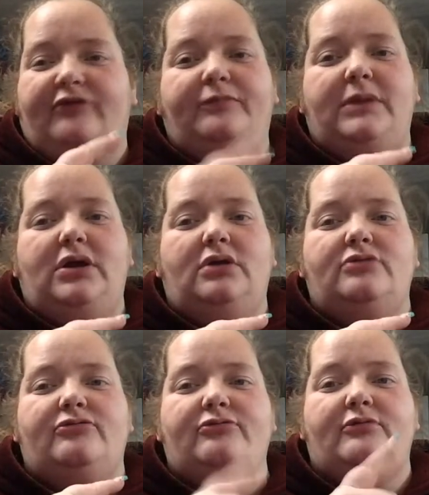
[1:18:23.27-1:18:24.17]

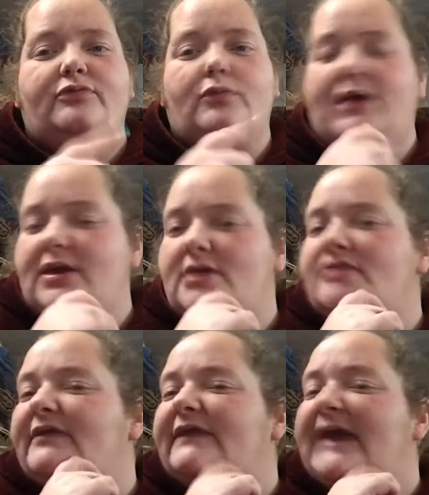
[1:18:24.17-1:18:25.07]
because of the way
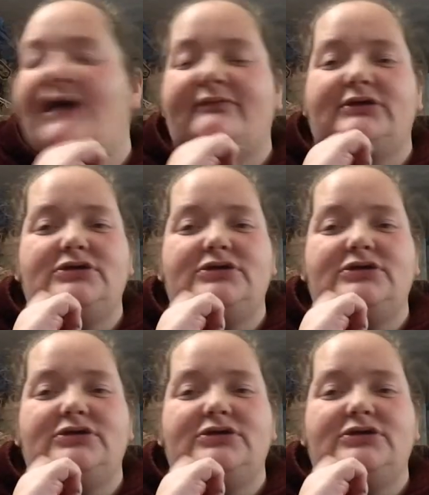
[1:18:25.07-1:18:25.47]
that they have it